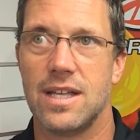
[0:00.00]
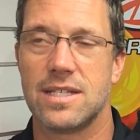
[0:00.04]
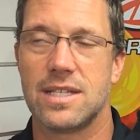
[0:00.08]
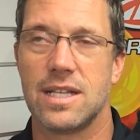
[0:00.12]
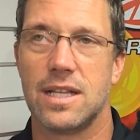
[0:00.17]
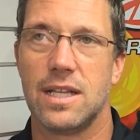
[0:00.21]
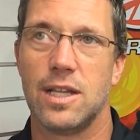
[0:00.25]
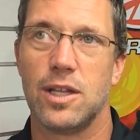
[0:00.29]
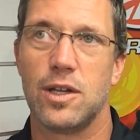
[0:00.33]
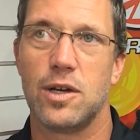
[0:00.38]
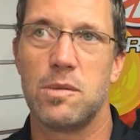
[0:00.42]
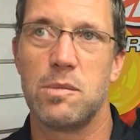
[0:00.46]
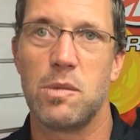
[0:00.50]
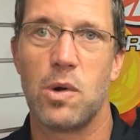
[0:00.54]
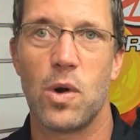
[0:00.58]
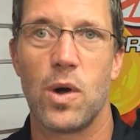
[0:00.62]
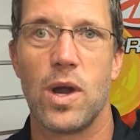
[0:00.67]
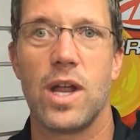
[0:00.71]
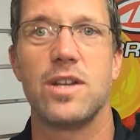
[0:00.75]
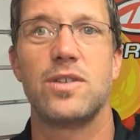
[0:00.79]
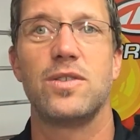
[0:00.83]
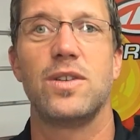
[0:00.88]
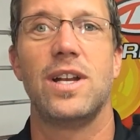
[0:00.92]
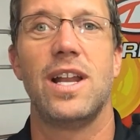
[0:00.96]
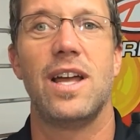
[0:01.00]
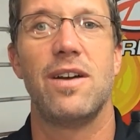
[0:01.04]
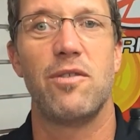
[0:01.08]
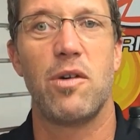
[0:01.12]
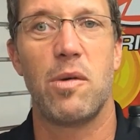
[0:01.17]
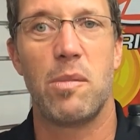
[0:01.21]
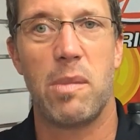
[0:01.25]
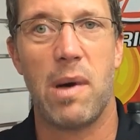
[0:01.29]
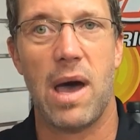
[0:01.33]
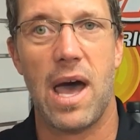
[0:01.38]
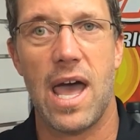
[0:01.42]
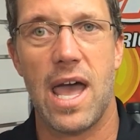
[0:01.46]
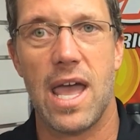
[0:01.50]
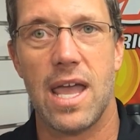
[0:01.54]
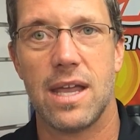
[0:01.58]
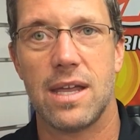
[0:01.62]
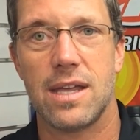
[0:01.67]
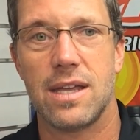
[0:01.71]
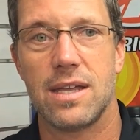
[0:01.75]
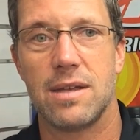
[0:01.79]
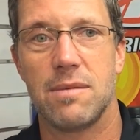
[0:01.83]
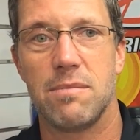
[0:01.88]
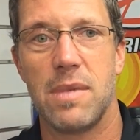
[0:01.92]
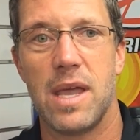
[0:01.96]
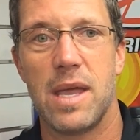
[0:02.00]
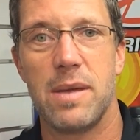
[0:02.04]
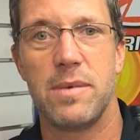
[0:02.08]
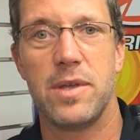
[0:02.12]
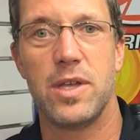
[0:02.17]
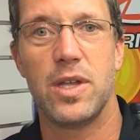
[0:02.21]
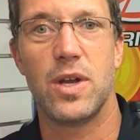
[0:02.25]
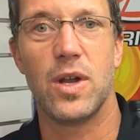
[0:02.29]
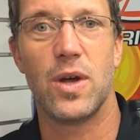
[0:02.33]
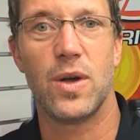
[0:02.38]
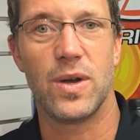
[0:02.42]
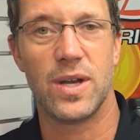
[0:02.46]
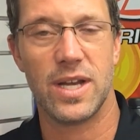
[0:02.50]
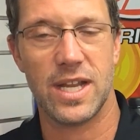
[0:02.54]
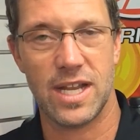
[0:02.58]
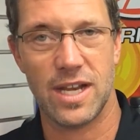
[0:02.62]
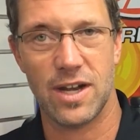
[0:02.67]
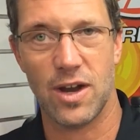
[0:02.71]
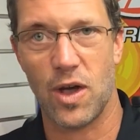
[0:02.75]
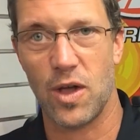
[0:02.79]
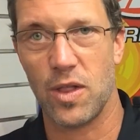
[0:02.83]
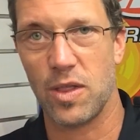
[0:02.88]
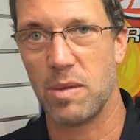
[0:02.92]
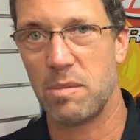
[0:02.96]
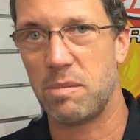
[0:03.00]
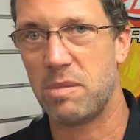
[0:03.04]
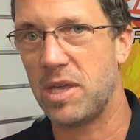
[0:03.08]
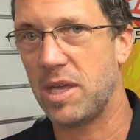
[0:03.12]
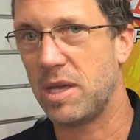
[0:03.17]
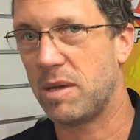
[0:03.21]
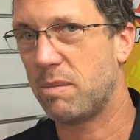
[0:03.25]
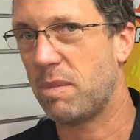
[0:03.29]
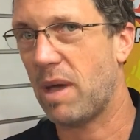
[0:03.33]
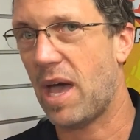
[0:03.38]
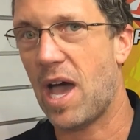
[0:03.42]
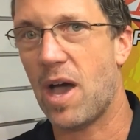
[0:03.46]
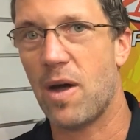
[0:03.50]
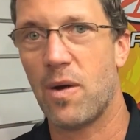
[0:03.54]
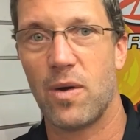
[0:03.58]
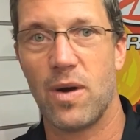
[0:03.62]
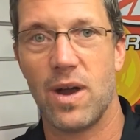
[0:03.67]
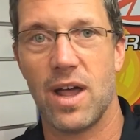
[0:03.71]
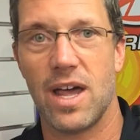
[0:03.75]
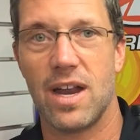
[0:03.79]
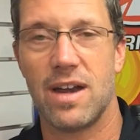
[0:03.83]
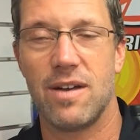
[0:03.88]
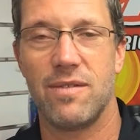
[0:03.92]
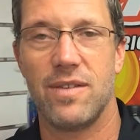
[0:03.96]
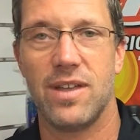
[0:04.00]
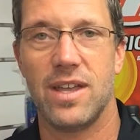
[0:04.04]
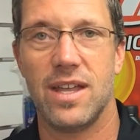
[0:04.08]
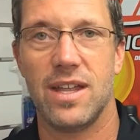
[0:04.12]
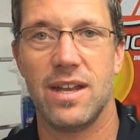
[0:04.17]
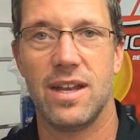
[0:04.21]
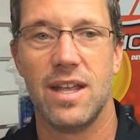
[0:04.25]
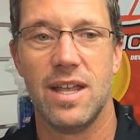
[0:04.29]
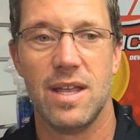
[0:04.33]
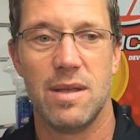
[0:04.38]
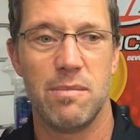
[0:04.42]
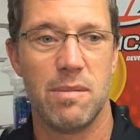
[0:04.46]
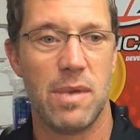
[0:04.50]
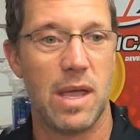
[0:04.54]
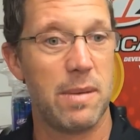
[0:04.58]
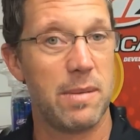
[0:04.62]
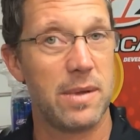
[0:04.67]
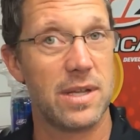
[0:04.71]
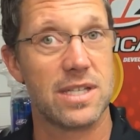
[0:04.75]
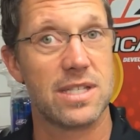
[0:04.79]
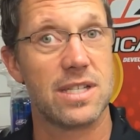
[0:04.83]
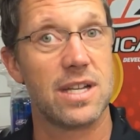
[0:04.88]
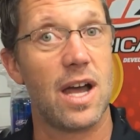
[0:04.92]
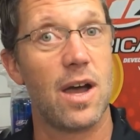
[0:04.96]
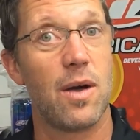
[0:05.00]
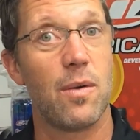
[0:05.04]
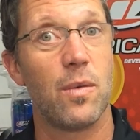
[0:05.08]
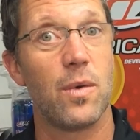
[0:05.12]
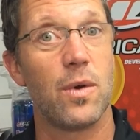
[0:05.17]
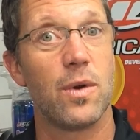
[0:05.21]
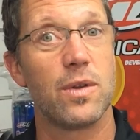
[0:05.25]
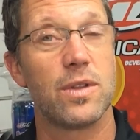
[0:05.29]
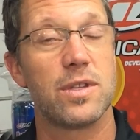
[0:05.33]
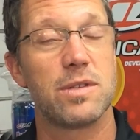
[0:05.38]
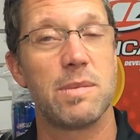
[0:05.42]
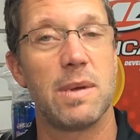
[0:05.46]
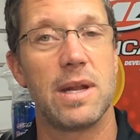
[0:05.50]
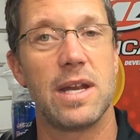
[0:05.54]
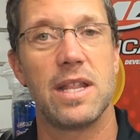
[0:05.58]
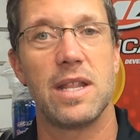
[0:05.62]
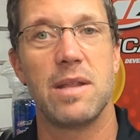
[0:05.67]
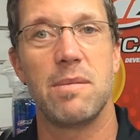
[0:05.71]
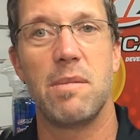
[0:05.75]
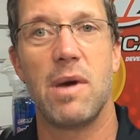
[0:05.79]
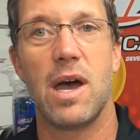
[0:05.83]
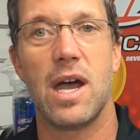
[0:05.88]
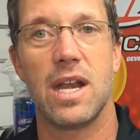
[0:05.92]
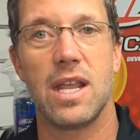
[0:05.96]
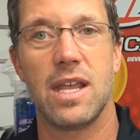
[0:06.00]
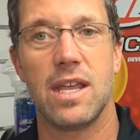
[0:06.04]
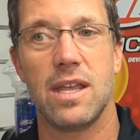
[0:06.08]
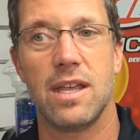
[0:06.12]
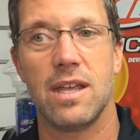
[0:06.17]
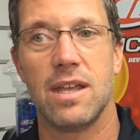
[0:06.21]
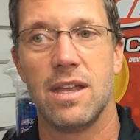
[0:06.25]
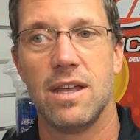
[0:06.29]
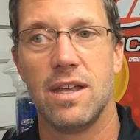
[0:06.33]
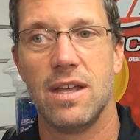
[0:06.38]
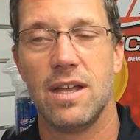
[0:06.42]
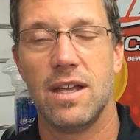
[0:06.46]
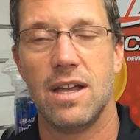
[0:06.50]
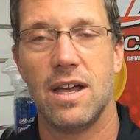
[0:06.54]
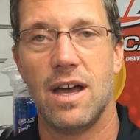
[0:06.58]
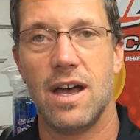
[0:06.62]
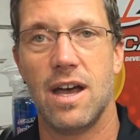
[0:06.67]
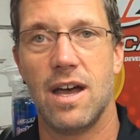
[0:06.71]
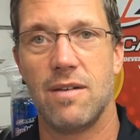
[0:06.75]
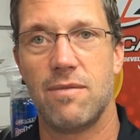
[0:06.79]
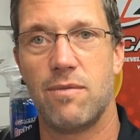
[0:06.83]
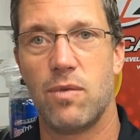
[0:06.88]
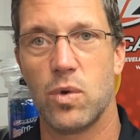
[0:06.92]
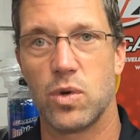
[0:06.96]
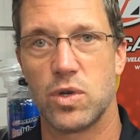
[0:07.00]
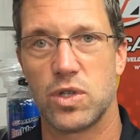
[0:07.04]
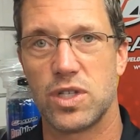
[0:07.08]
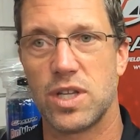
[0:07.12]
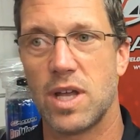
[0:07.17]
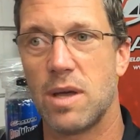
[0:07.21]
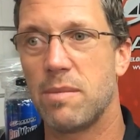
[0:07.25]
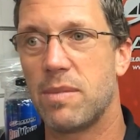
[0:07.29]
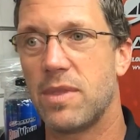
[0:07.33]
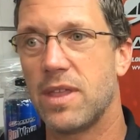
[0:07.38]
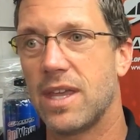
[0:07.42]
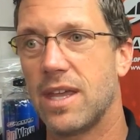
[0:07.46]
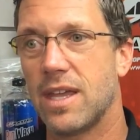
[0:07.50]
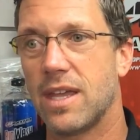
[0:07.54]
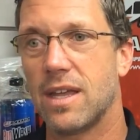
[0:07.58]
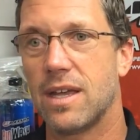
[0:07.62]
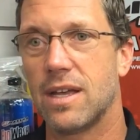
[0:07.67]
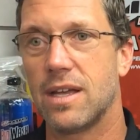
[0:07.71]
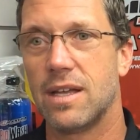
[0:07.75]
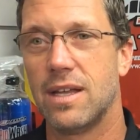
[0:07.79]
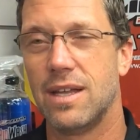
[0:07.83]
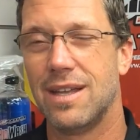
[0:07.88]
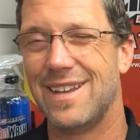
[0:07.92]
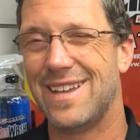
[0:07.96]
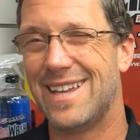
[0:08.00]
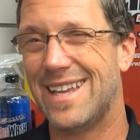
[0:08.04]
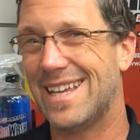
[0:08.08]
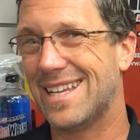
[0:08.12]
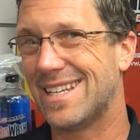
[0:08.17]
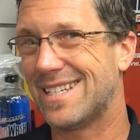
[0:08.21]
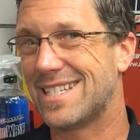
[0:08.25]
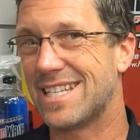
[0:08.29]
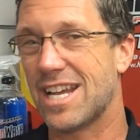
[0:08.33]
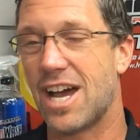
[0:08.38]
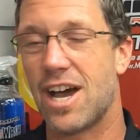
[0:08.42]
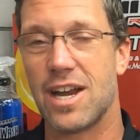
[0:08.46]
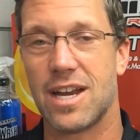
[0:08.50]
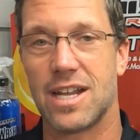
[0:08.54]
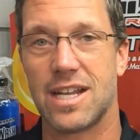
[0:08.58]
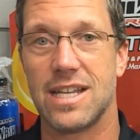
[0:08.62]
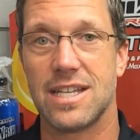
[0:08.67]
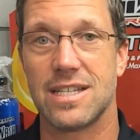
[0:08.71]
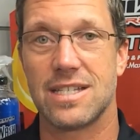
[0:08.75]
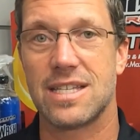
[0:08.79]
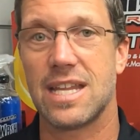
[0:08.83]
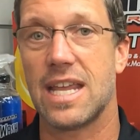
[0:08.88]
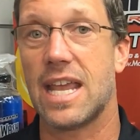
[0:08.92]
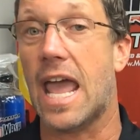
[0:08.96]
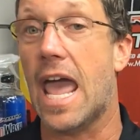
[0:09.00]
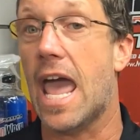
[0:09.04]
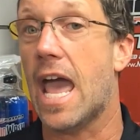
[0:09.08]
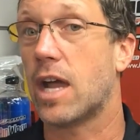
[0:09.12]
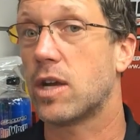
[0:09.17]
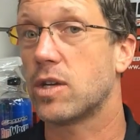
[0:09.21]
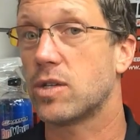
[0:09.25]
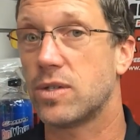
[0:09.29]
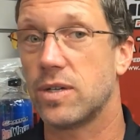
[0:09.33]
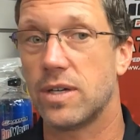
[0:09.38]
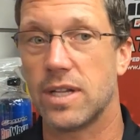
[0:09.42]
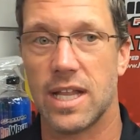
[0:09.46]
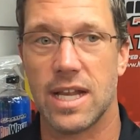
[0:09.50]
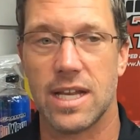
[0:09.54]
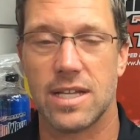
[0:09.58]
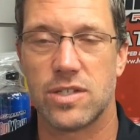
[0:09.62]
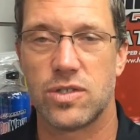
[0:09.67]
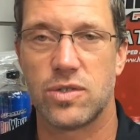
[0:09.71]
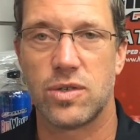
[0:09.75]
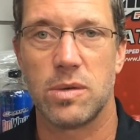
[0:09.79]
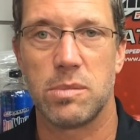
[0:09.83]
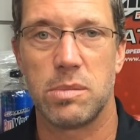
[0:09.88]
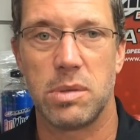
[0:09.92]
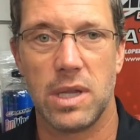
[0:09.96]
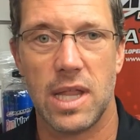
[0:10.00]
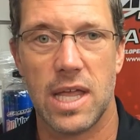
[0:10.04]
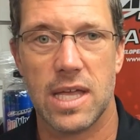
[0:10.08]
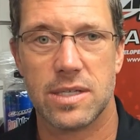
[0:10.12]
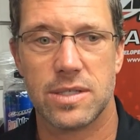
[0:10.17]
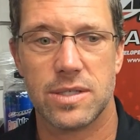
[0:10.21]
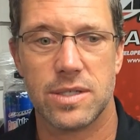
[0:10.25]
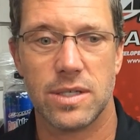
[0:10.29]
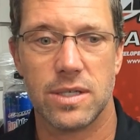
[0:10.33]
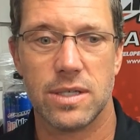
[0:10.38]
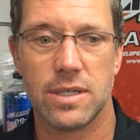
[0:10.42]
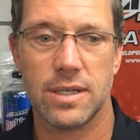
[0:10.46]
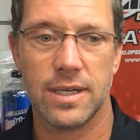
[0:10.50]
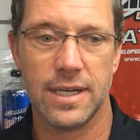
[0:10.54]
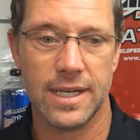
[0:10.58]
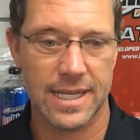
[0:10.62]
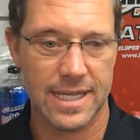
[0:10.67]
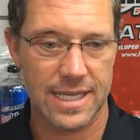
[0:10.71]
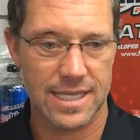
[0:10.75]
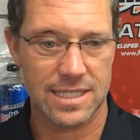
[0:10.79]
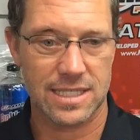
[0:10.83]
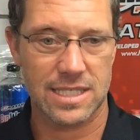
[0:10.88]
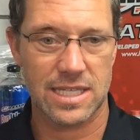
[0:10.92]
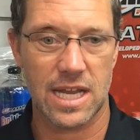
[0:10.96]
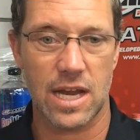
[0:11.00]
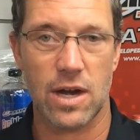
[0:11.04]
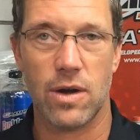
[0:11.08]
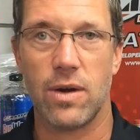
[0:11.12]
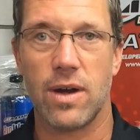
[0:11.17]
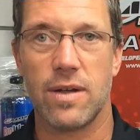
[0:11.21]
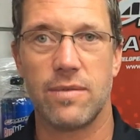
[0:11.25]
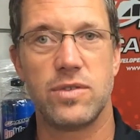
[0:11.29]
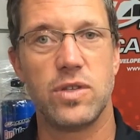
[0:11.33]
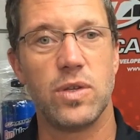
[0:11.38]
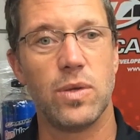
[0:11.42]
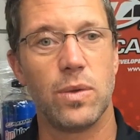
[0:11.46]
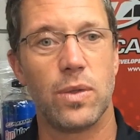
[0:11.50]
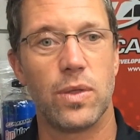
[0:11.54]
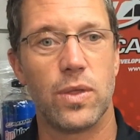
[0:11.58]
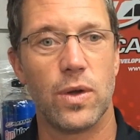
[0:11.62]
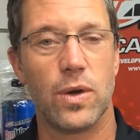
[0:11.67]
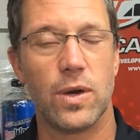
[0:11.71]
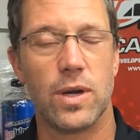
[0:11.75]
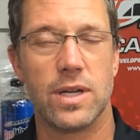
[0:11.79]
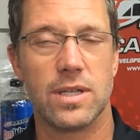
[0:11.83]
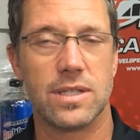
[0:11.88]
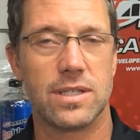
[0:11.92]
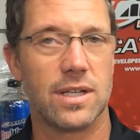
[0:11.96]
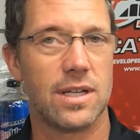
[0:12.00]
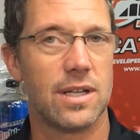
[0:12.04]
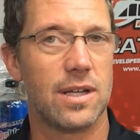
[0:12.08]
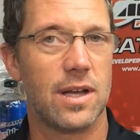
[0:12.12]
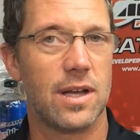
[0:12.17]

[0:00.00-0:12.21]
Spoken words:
is a little more entry-level bike. Maybe you don't need all the peak power out of it. Maybe it's not worth spending the money for something exotic as, say, Extra that is triple ester. CRF230 is